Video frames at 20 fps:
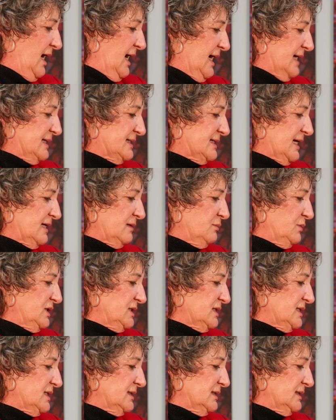As
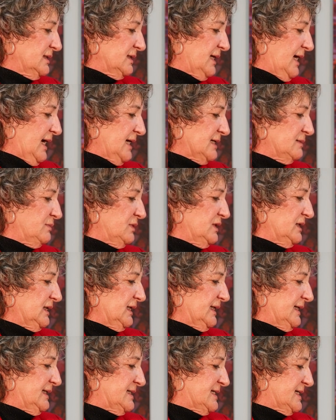Edmund
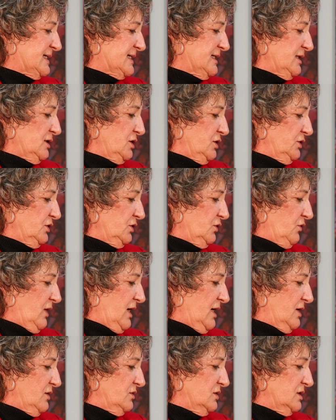lay still on the
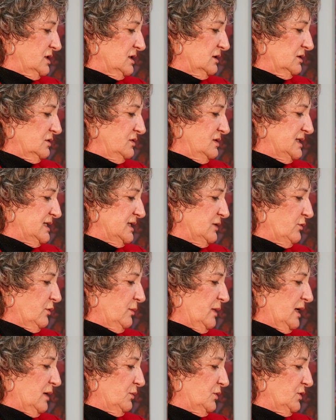ground, Lucy
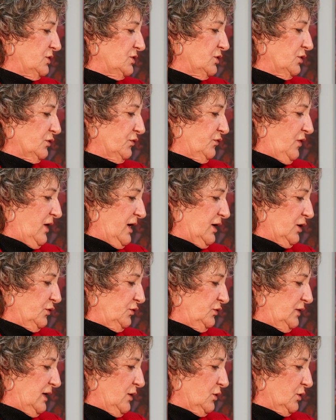remembered her
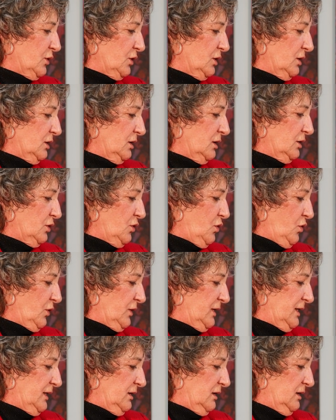fireflower
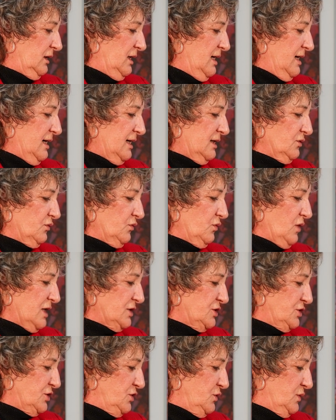cordial and
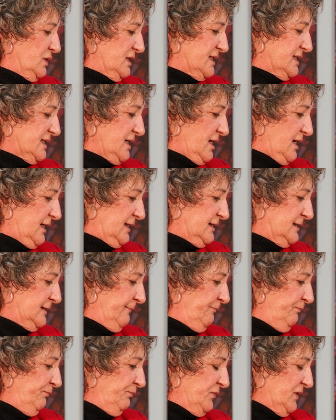rushed to his side.
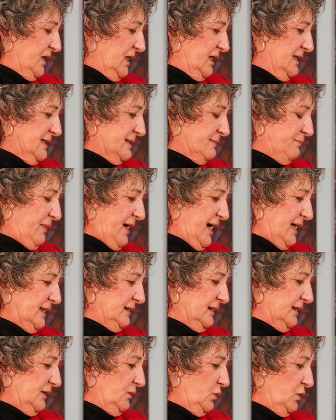"He's
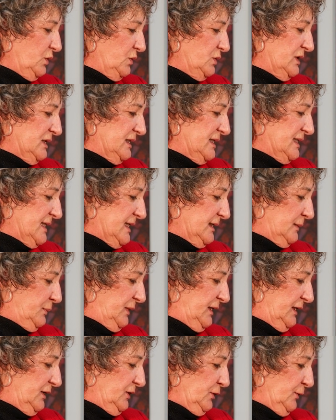badly wounded," said
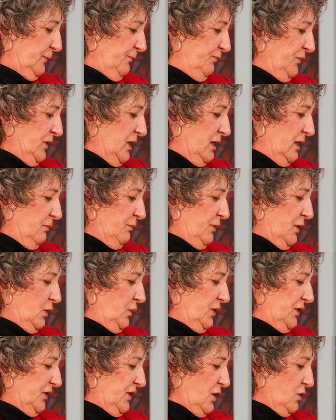Peter,
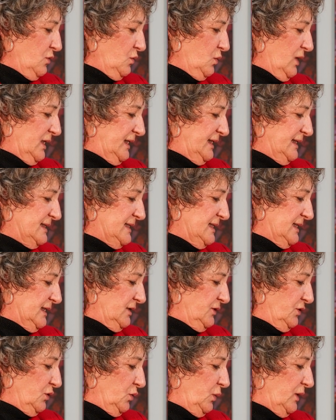"but without what he
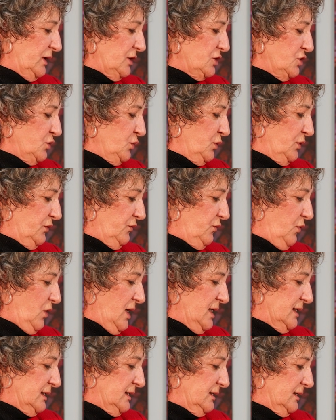did, the witch would have
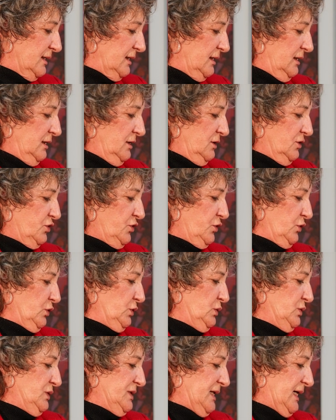won."
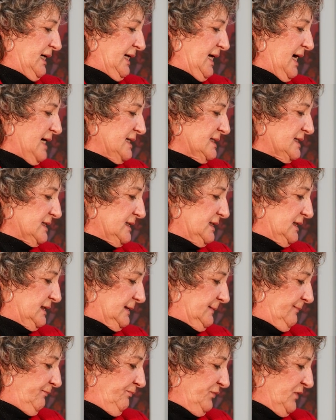"True," said
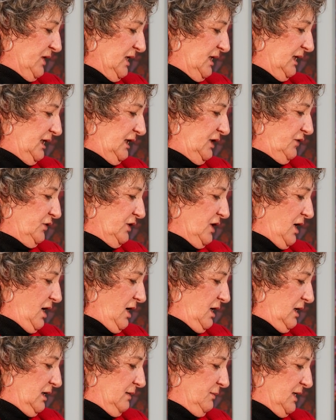Aslan. "Even
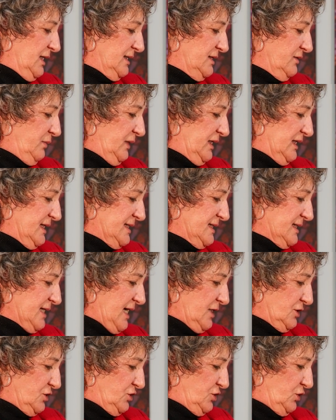I might have been a
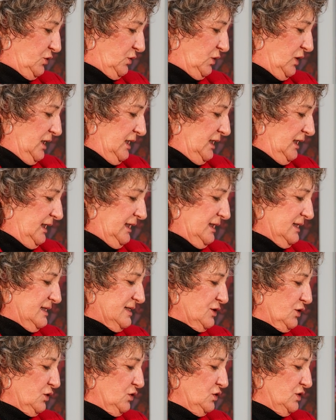statue. He
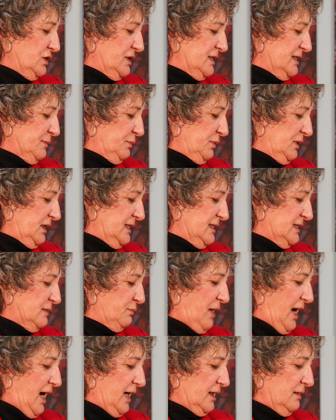has earned his place
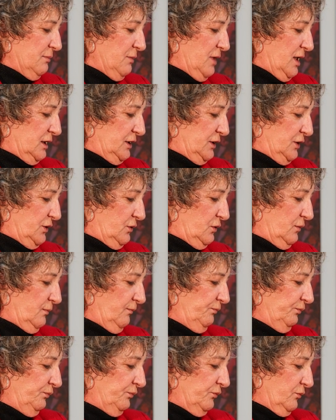back among you.
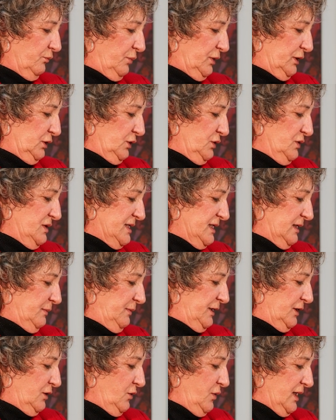But Lucy,
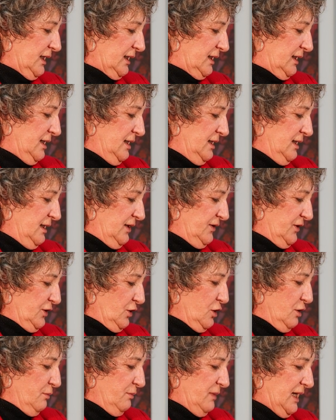be quick.
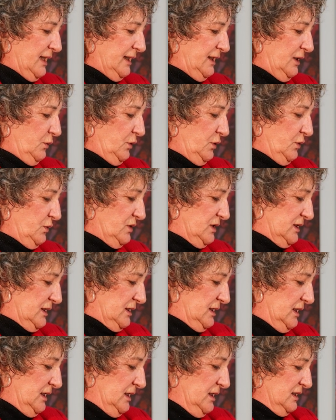There are many
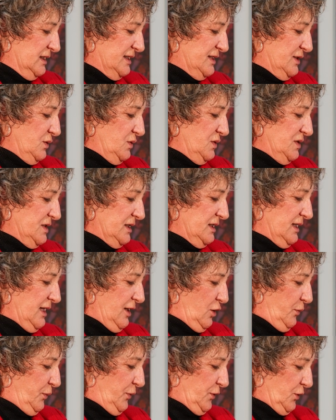wounded. Susan,
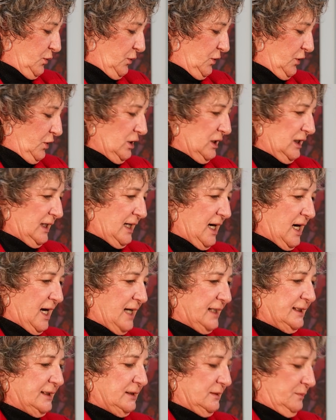help her while
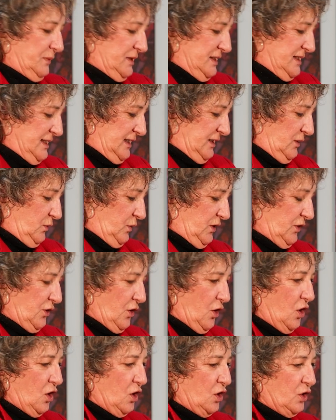I get busy with
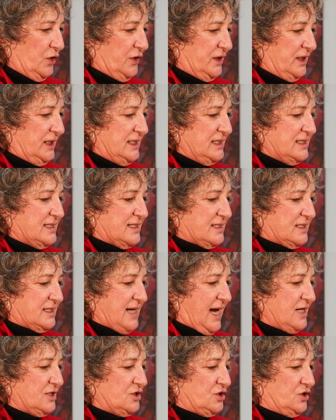all these
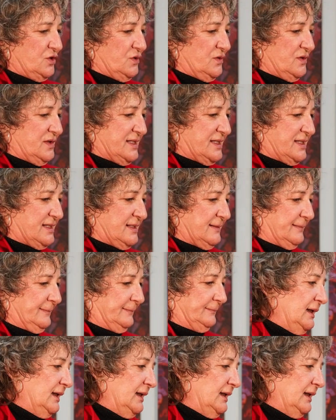statues.